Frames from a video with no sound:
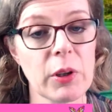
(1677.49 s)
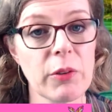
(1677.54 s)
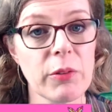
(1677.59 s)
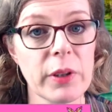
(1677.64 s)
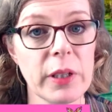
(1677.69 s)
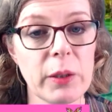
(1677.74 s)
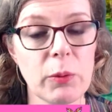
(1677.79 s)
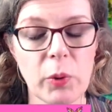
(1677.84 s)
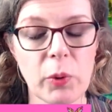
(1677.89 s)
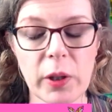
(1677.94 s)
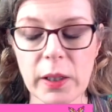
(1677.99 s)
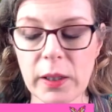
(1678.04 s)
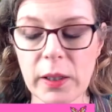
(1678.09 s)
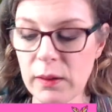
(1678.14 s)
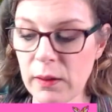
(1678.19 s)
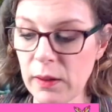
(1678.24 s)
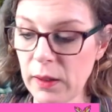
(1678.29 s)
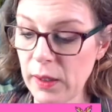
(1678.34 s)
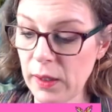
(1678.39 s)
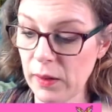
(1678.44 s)
green
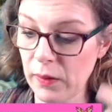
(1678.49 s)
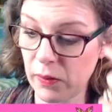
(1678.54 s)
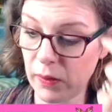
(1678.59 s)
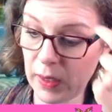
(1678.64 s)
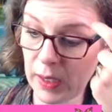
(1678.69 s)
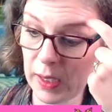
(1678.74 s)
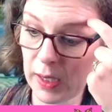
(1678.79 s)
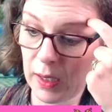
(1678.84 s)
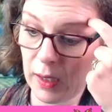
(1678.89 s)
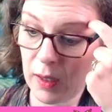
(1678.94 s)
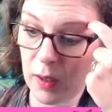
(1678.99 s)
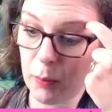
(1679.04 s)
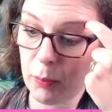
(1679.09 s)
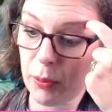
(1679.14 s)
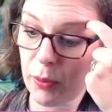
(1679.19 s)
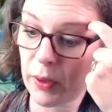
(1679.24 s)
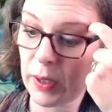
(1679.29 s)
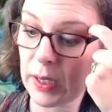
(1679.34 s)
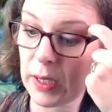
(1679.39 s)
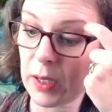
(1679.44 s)
one. They are
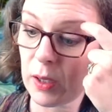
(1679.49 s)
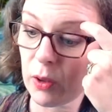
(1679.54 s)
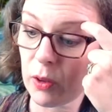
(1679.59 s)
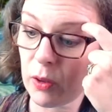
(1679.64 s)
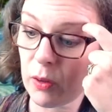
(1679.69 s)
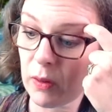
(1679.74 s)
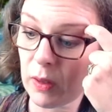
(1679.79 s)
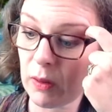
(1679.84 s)
pretty good